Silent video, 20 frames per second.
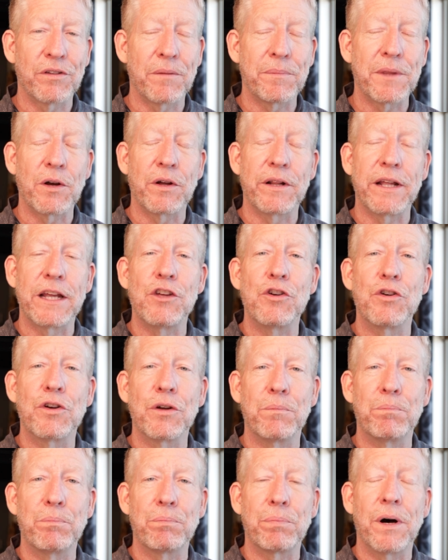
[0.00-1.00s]
something that you
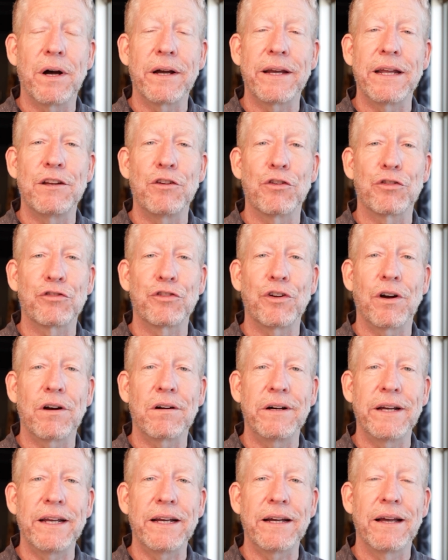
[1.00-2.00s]
could plug in your
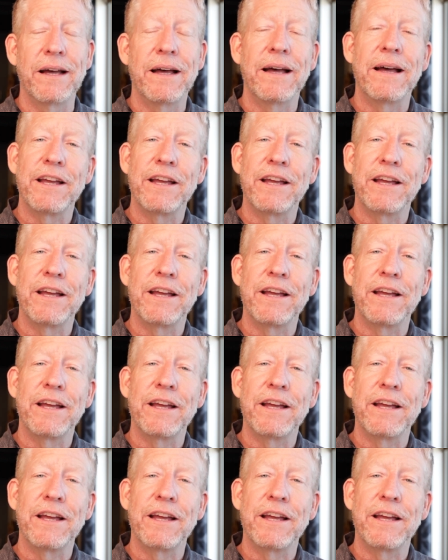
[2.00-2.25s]
Starlink.